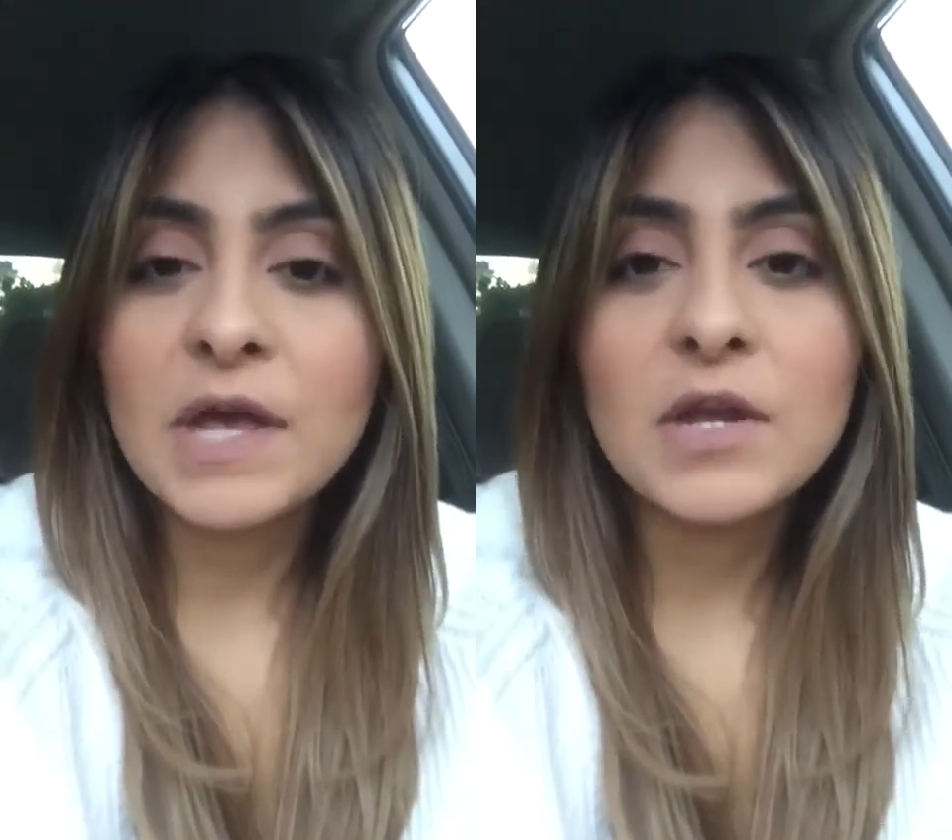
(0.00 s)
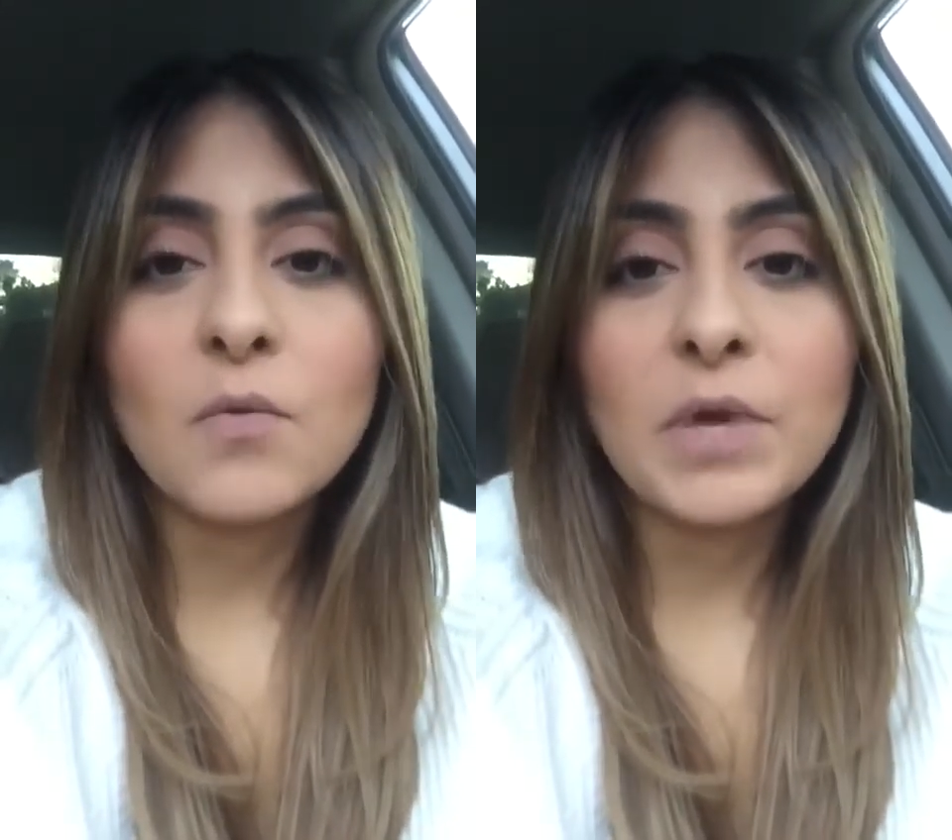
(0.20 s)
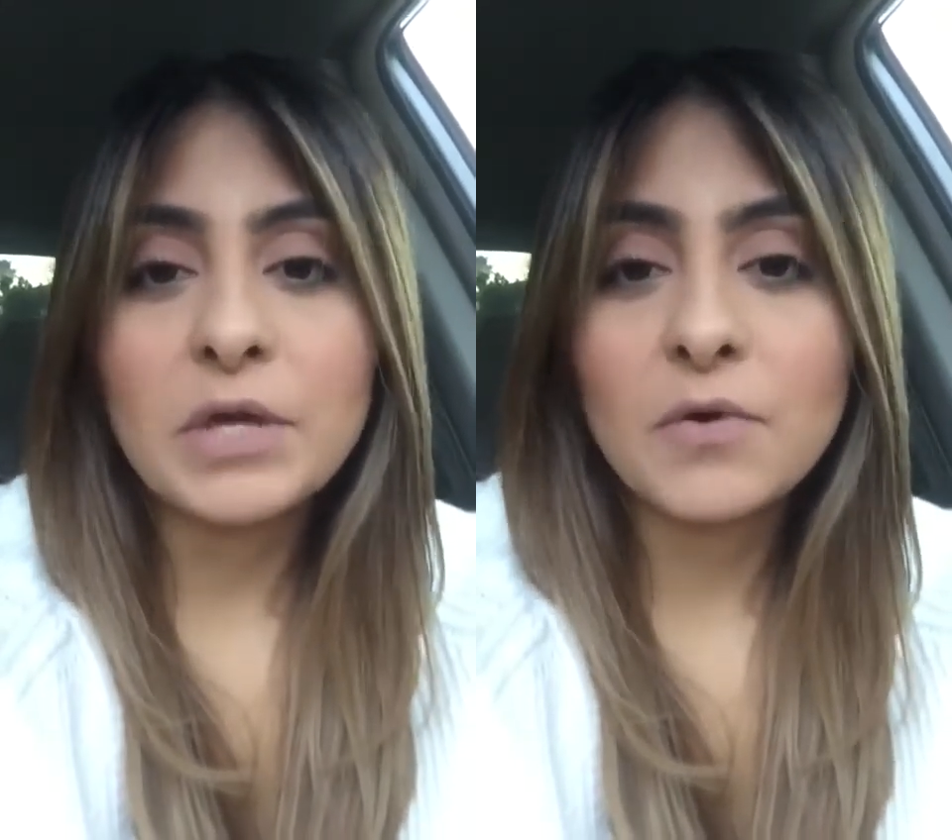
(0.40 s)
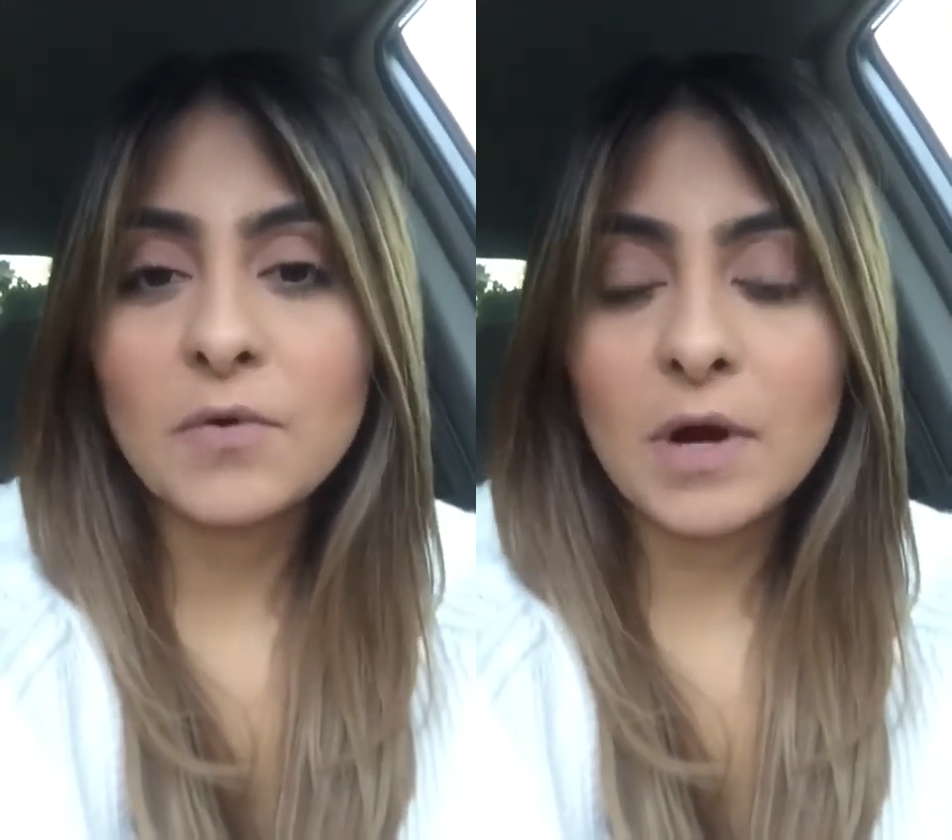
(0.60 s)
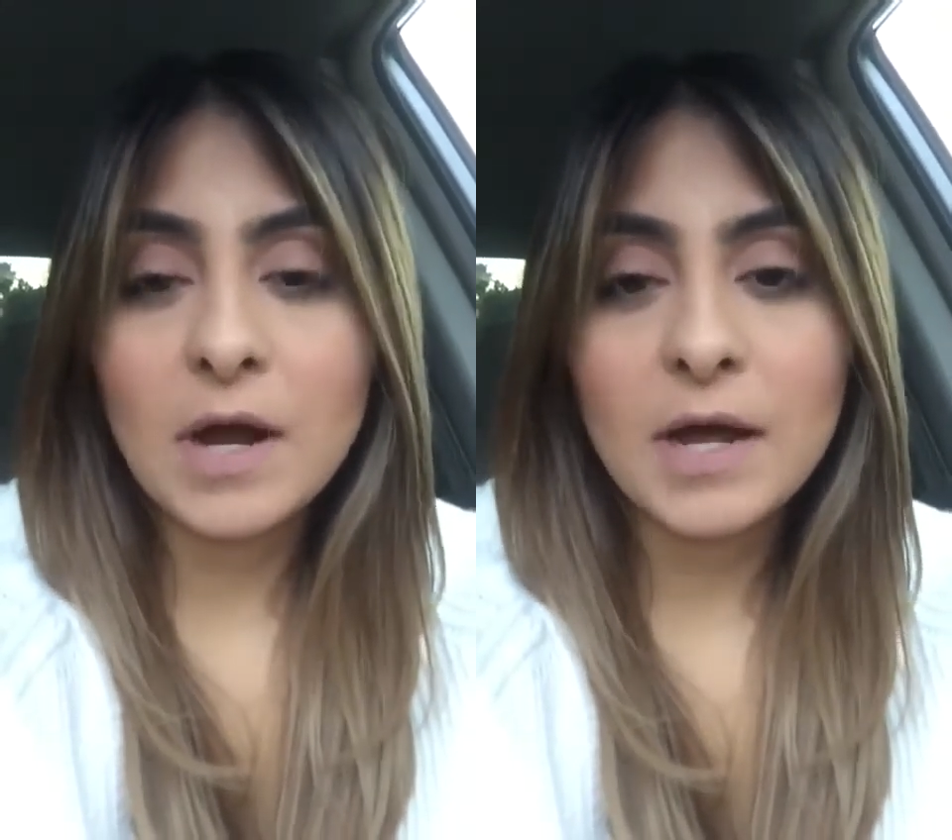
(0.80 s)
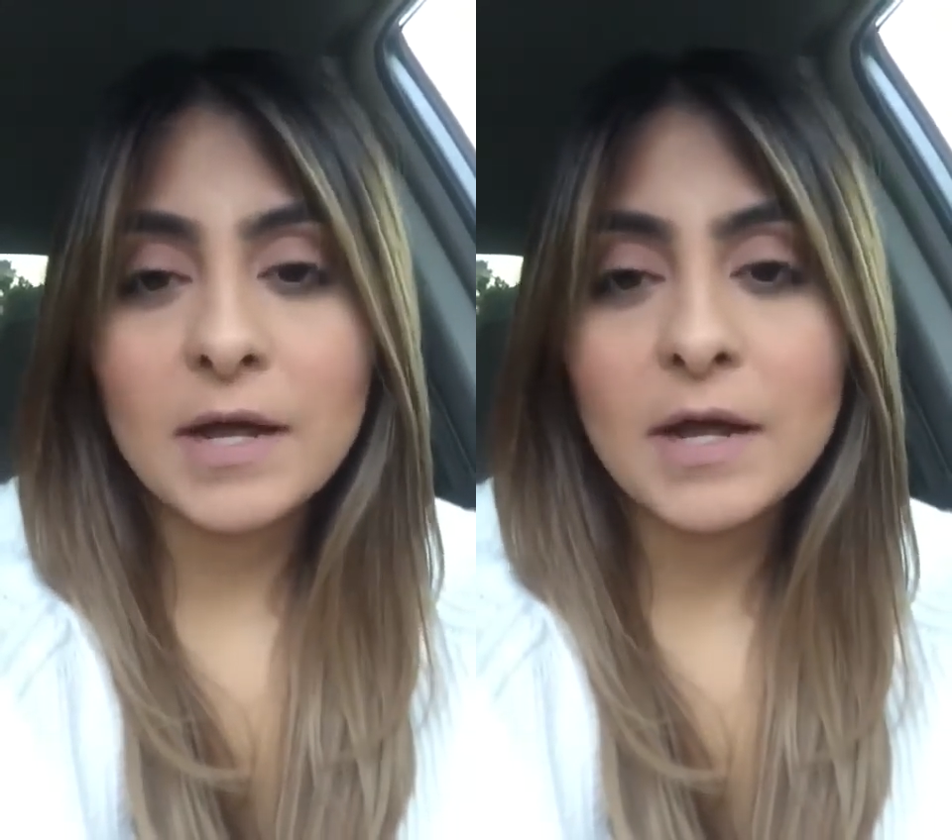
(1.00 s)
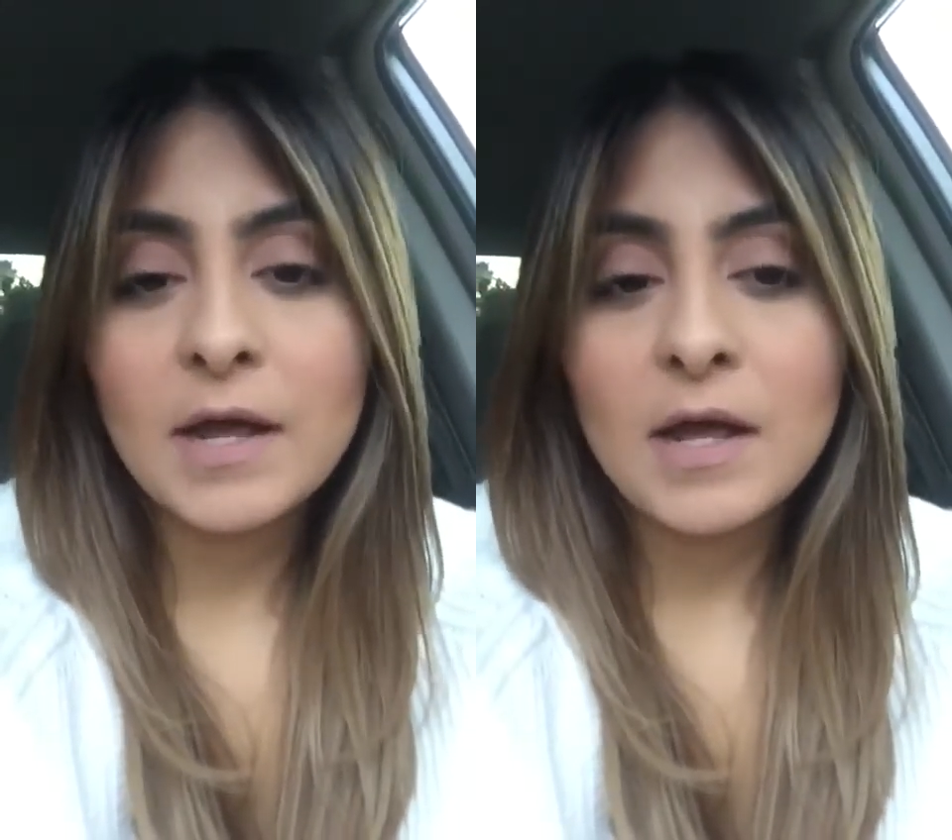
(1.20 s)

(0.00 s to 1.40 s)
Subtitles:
and a weak cry.